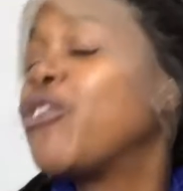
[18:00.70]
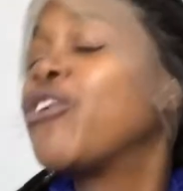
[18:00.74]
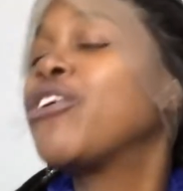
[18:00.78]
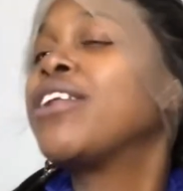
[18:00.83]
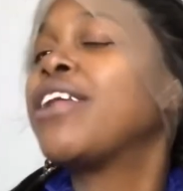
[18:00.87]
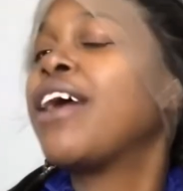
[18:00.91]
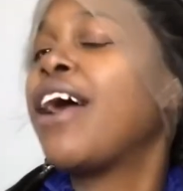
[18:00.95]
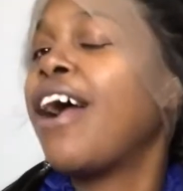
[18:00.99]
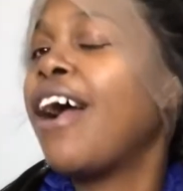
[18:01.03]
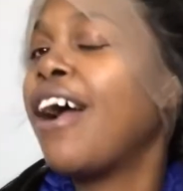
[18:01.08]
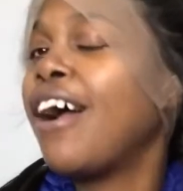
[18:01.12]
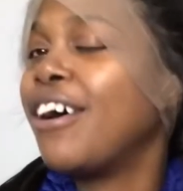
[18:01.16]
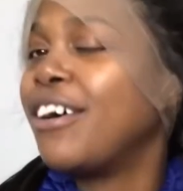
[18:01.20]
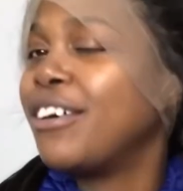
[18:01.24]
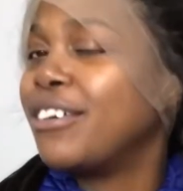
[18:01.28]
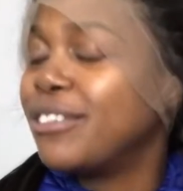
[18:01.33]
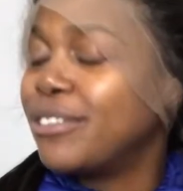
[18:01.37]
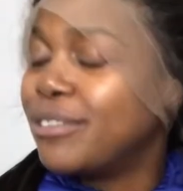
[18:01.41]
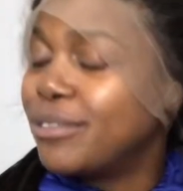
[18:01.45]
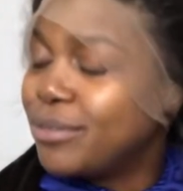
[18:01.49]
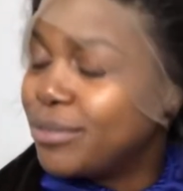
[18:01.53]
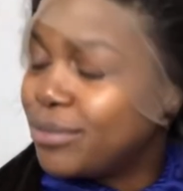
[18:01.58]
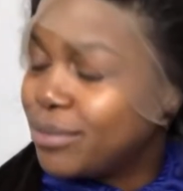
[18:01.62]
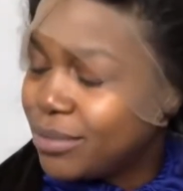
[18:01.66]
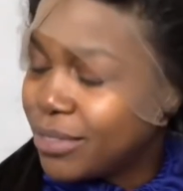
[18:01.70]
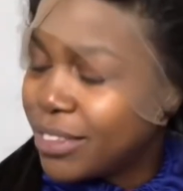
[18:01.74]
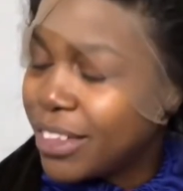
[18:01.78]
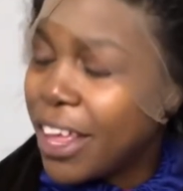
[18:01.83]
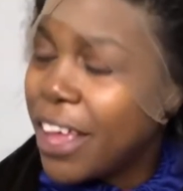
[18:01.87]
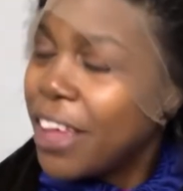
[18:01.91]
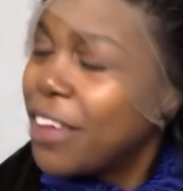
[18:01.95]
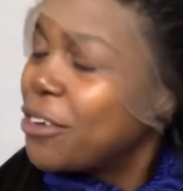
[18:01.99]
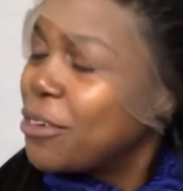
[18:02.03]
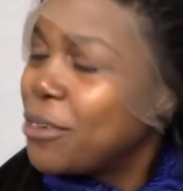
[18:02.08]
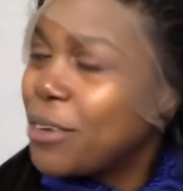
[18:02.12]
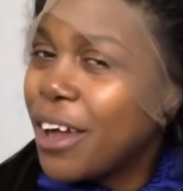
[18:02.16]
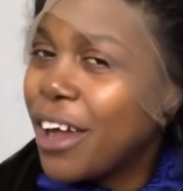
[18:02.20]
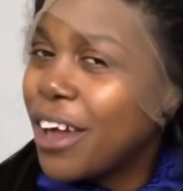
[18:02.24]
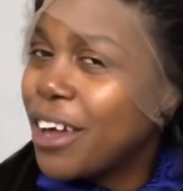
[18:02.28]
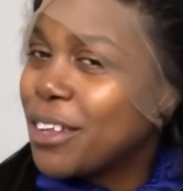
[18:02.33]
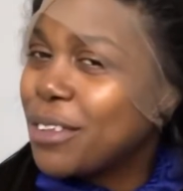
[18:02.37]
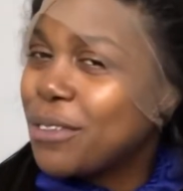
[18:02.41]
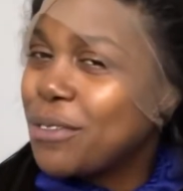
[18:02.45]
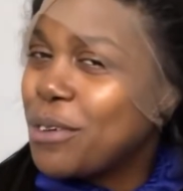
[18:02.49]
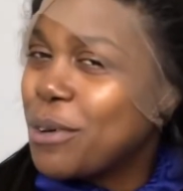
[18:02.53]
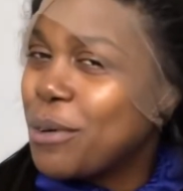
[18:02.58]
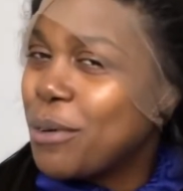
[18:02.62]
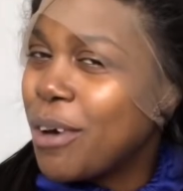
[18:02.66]
For now, thank you
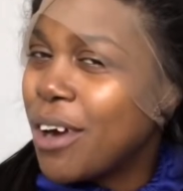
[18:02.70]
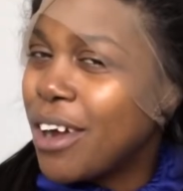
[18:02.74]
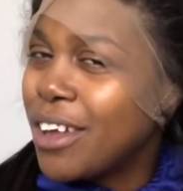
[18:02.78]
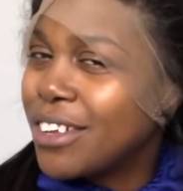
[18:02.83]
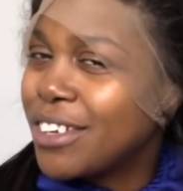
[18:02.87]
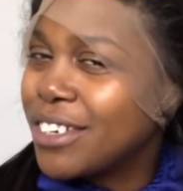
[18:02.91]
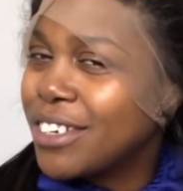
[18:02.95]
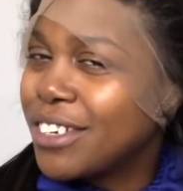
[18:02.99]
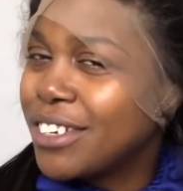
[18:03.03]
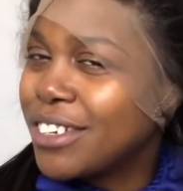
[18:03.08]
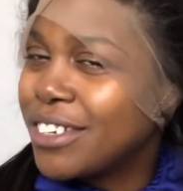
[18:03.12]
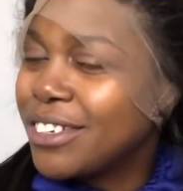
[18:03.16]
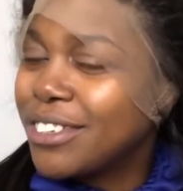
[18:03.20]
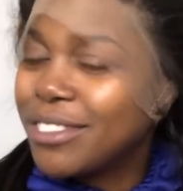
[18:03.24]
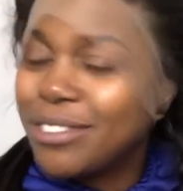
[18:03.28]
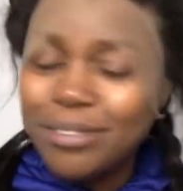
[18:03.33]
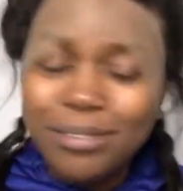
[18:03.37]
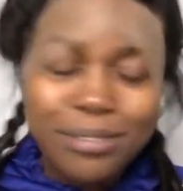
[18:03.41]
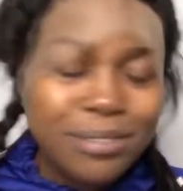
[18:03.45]
guys for watching.